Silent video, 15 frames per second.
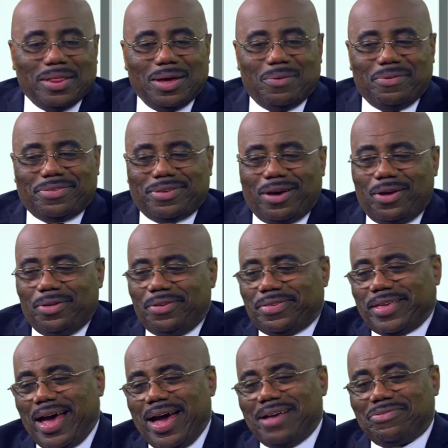they would say, oh, this
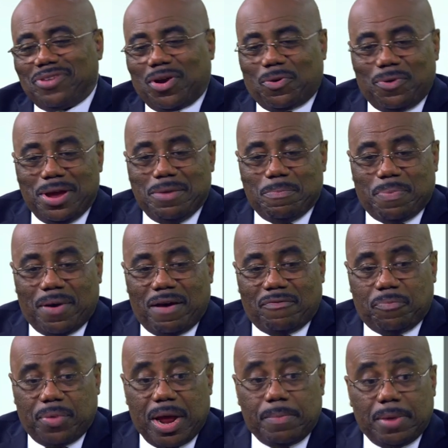guy is a cream puff.
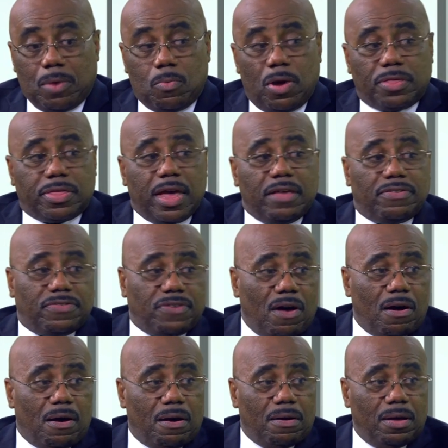But I mean, what they
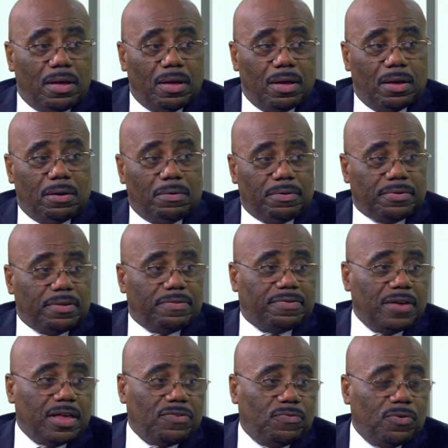saw was a
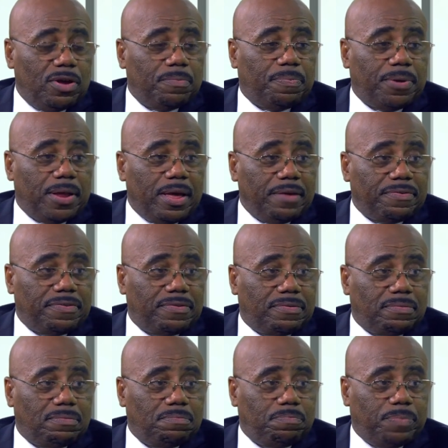6-foot+
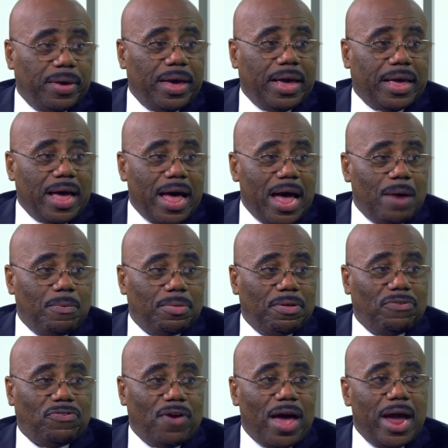big guy with a
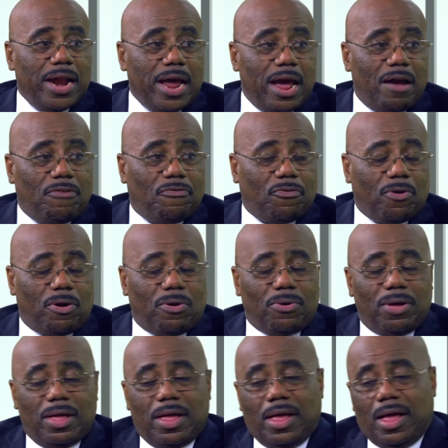giant afro.
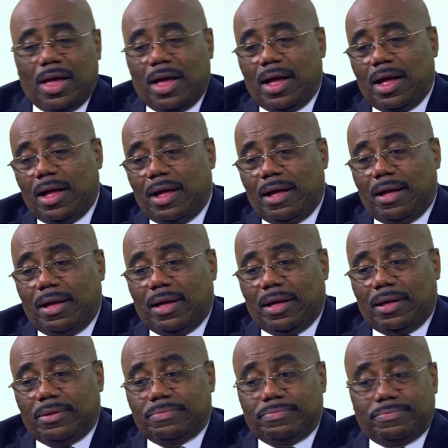
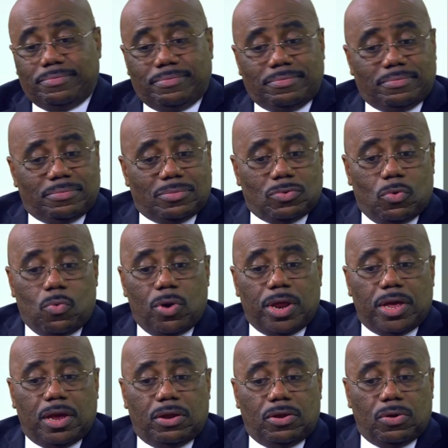What do
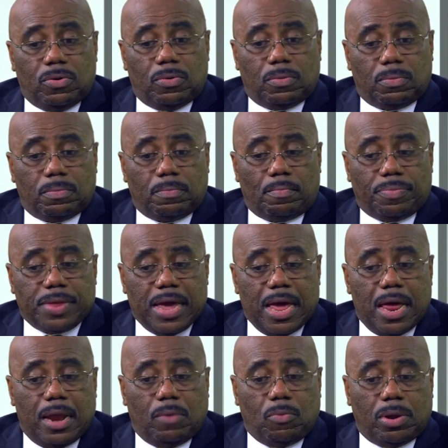you do?
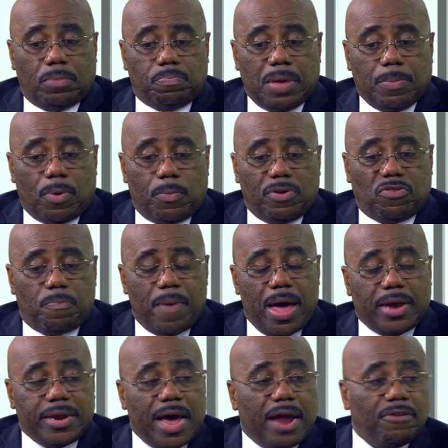And when people
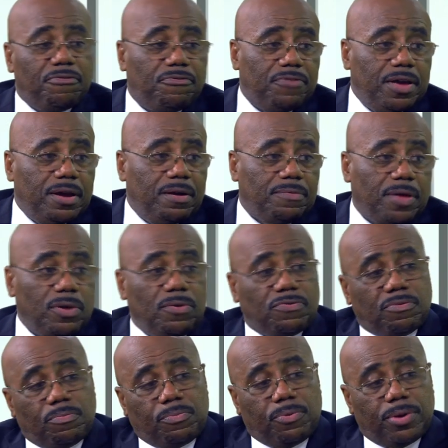respond out of fear, they do
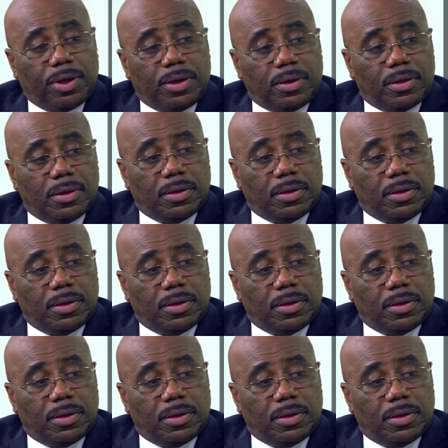some pretty